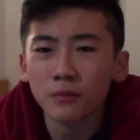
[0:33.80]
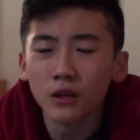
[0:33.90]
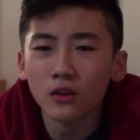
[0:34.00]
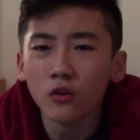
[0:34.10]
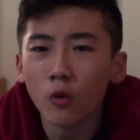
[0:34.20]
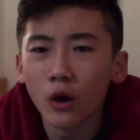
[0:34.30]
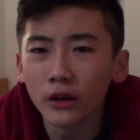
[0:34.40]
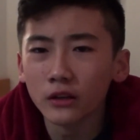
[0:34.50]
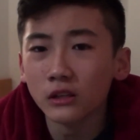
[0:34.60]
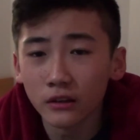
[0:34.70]
been
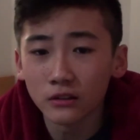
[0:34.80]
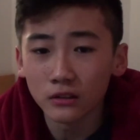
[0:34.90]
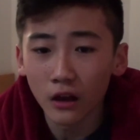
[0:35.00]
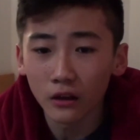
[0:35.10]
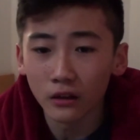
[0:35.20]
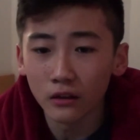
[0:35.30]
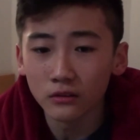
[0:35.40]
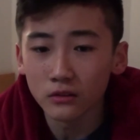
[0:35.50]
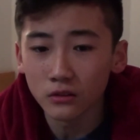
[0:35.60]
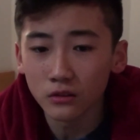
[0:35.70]
quite
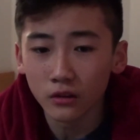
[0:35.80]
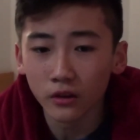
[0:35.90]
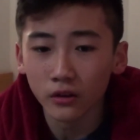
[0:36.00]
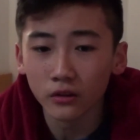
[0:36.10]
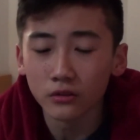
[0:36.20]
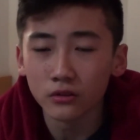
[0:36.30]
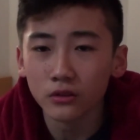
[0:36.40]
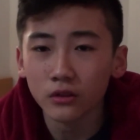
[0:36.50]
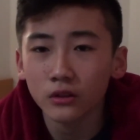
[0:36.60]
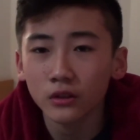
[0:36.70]
silent cause
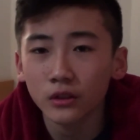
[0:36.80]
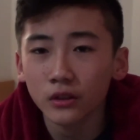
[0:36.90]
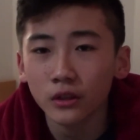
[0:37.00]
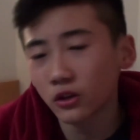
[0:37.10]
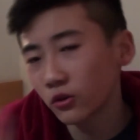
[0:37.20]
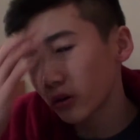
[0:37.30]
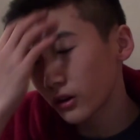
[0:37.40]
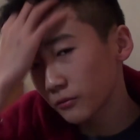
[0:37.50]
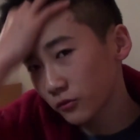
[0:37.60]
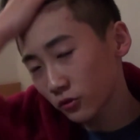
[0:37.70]
all
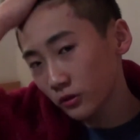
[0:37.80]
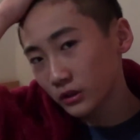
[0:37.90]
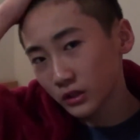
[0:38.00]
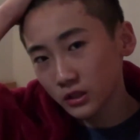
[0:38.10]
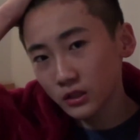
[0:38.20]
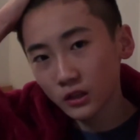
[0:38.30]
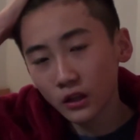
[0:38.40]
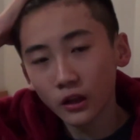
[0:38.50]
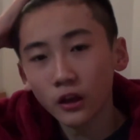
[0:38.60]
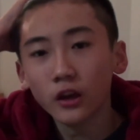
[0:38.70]
I'm doing is
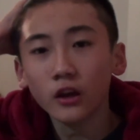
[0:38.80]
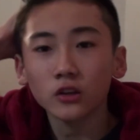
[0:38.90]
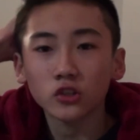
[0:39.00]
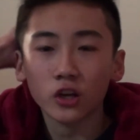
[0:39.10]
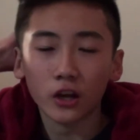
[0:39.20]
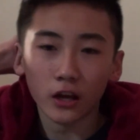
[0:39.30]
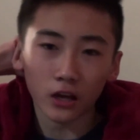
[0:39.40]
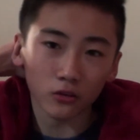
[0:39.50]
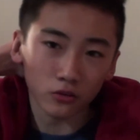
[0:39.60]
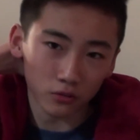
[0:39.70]
sitting here, chilling
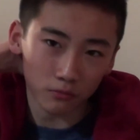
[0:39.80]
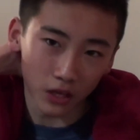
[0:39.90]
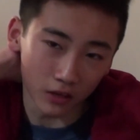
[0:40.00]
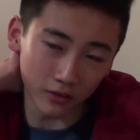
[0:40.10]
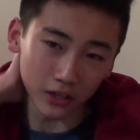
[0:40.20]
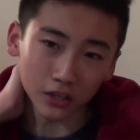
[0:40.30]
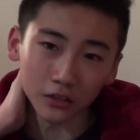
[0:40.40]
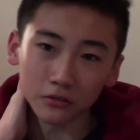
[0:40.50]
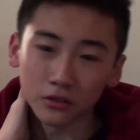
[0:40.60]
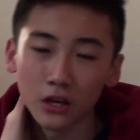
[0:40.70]
out, making
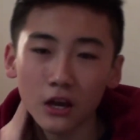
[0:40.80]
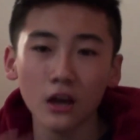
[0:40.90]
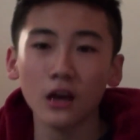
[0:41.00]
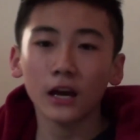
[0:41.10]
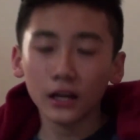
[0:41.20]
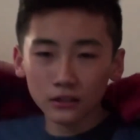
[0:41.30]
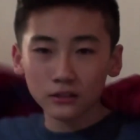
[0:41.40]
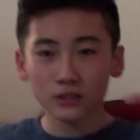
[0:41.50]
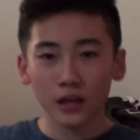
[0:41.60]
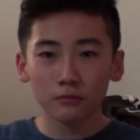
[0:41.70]
videos and
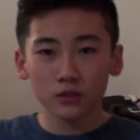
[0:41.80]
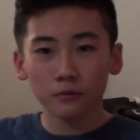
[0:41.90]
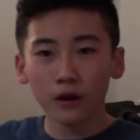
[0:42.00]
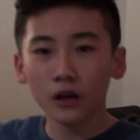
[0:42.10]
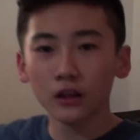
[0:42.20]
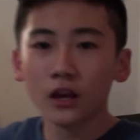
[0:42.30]
Sam is behind the